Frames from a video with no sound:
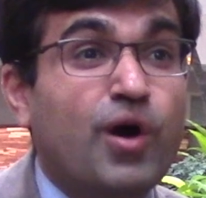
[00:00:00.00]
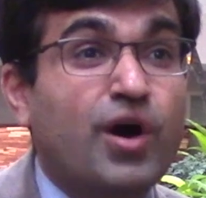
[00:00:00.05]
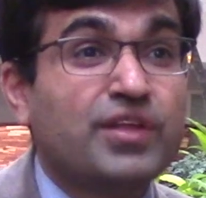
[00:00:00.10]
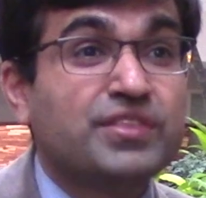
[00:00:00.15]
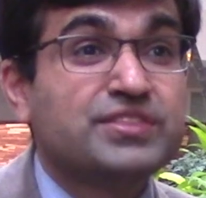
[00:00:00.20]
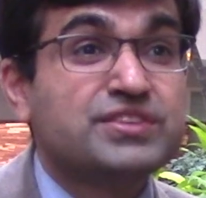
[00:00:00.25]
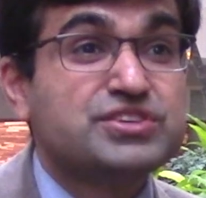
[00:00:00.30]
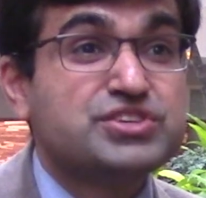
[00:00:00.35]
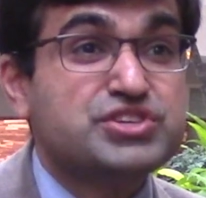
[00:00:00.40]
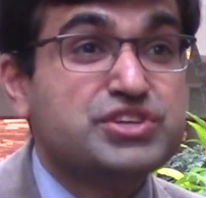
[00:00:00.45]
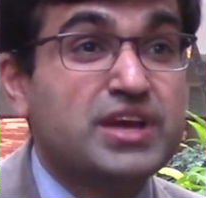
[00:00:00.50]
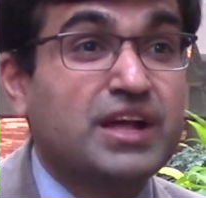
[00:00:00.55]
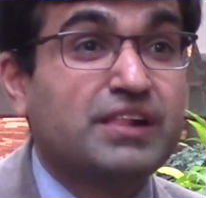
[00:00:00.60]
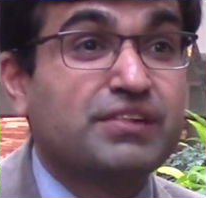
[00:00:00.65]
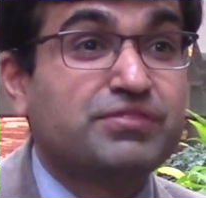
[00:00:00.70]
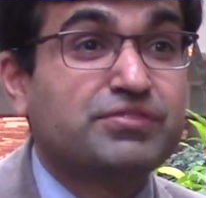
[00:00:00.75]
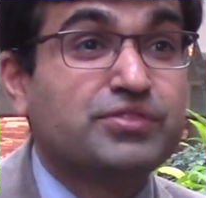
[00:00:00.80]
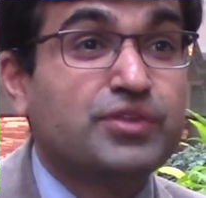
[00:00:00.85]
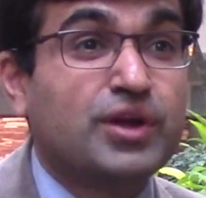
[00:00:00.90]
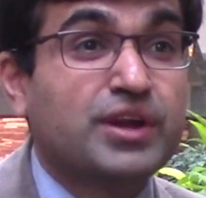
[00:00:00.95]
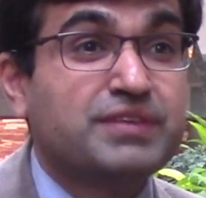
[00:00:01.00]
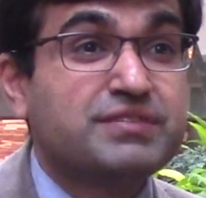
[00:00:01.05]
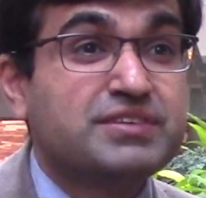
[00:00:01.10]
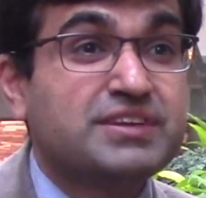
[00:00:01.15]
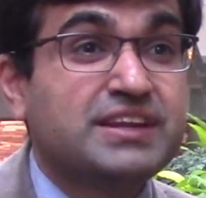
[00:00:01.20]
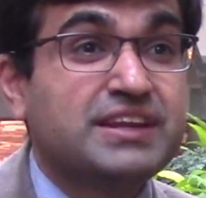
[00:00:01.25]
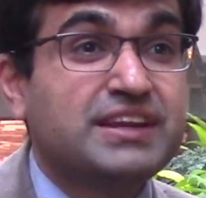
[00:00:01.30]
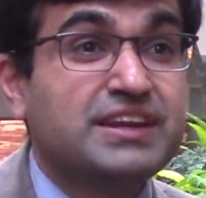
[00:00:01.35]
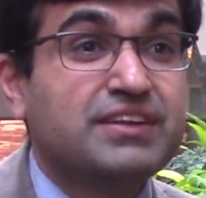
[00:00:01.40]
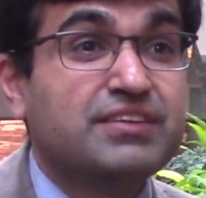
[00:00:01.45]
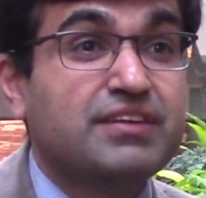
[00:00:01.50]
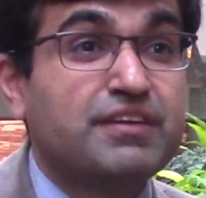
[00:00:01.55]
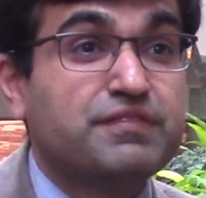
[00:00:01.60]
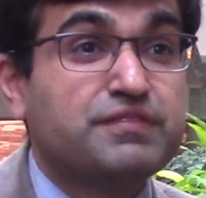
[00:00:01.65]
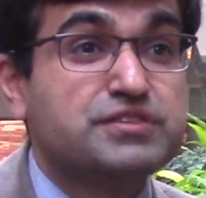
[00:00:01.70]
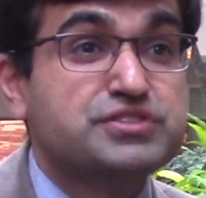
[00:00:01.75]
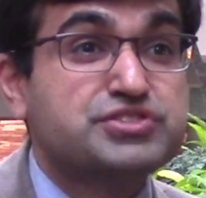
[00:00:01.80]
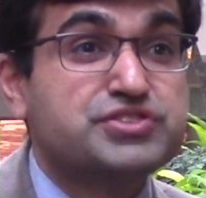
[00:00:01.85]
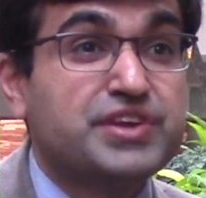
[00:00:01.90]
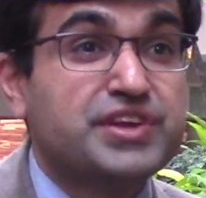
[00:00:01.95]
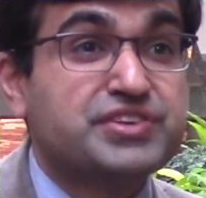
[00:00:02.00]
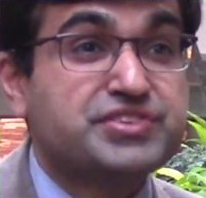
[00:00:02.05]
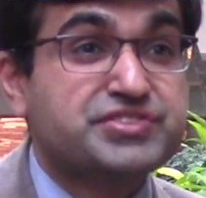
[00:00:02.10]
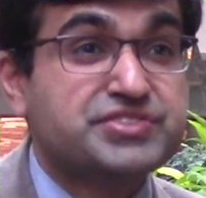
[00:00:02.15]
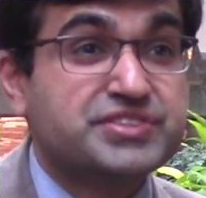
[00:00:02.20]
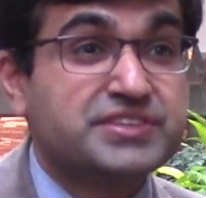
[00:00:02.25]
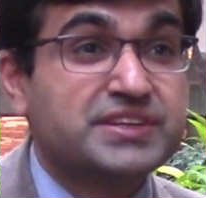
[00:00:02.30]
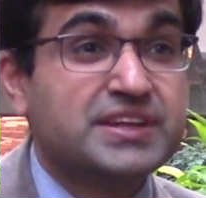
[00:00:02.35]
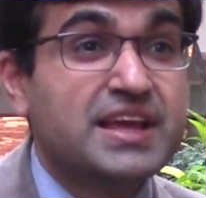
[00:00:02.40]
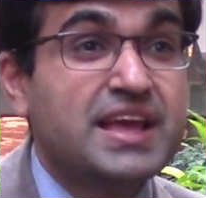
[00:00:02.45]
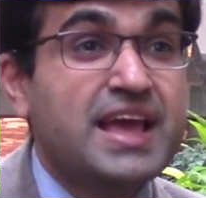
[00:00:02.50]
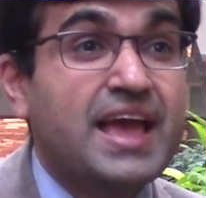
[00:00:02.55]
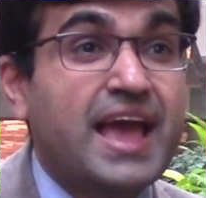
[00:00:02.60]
on the shelf, not even needing refrigeration,